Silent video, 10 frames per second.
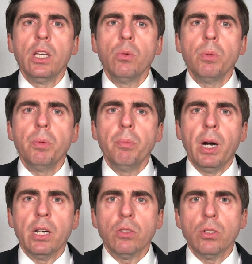You will be
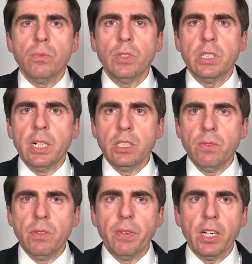monitored for signs
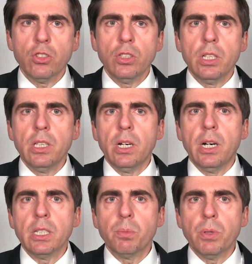of infection in the
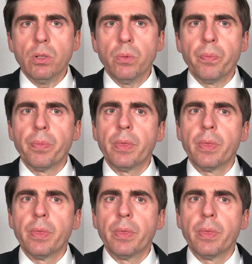hospital.